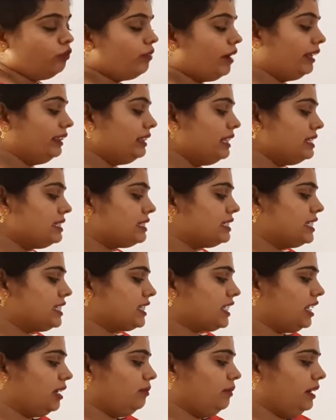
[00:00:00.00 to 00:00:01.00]
When this
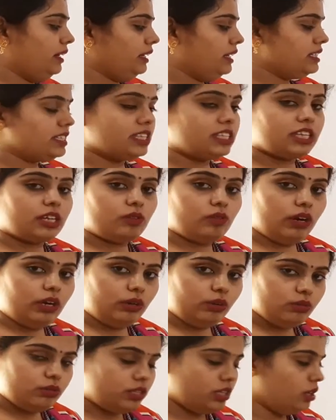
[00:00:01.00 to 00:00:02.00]
discriminant is equal
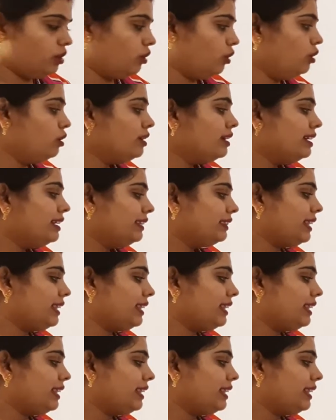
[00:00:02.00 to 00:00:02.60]
to 0,